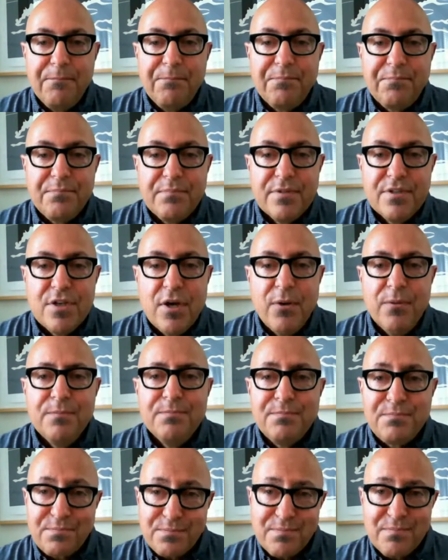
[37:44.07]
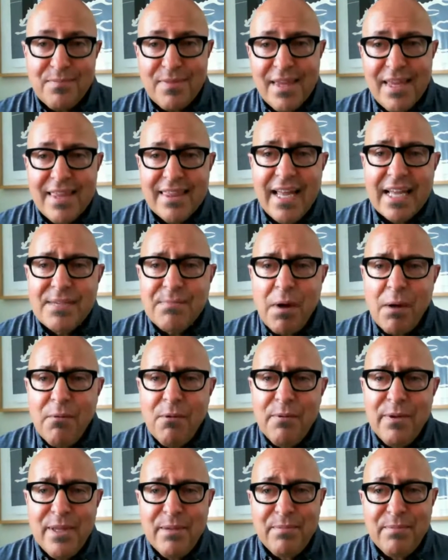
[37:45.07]
So that's
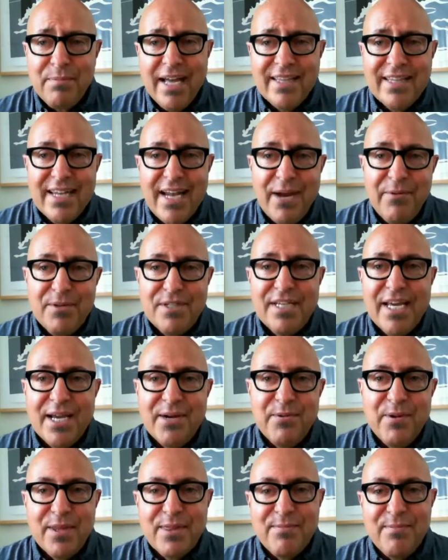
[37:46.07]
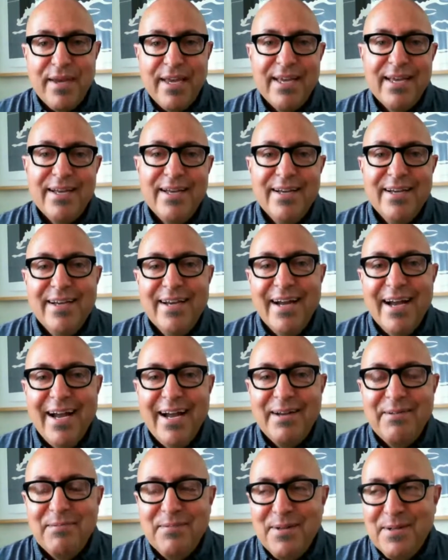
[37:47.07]
probably the plant that I would take with me.
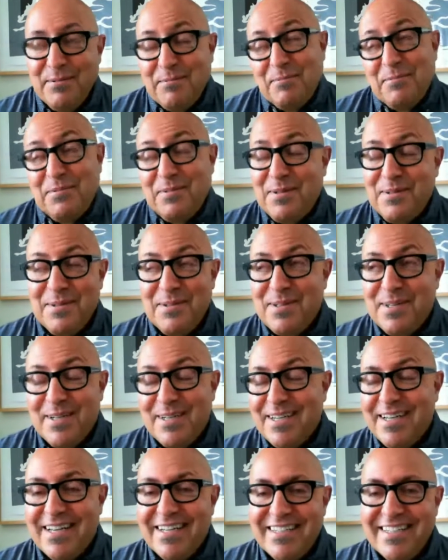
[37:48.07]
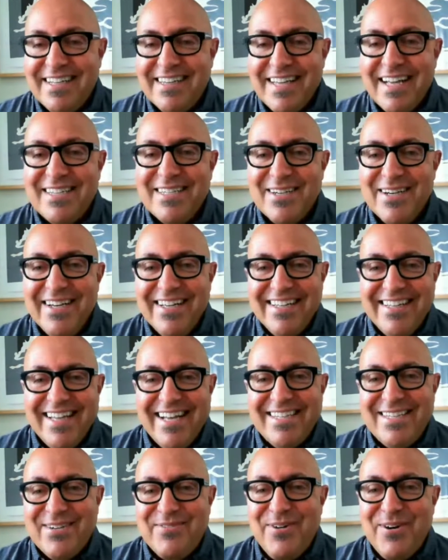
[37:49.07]
That's
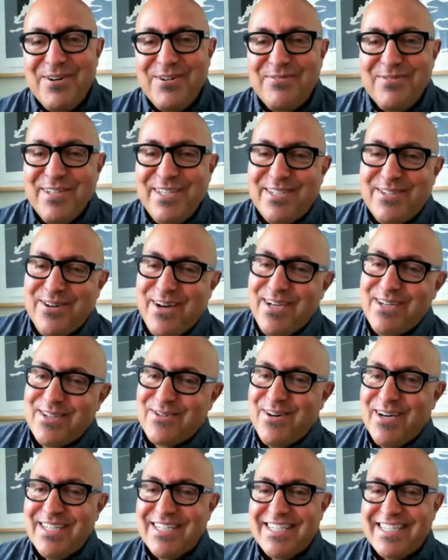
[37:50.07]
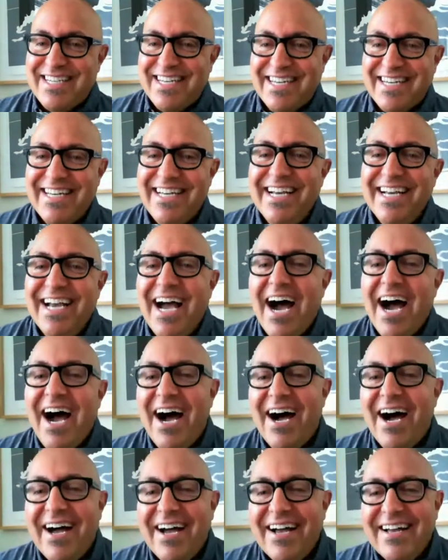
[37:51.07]
a wonderfully sweet question.
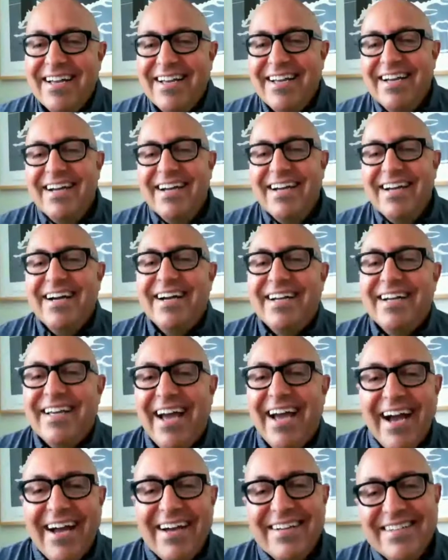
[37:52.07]
Yeah.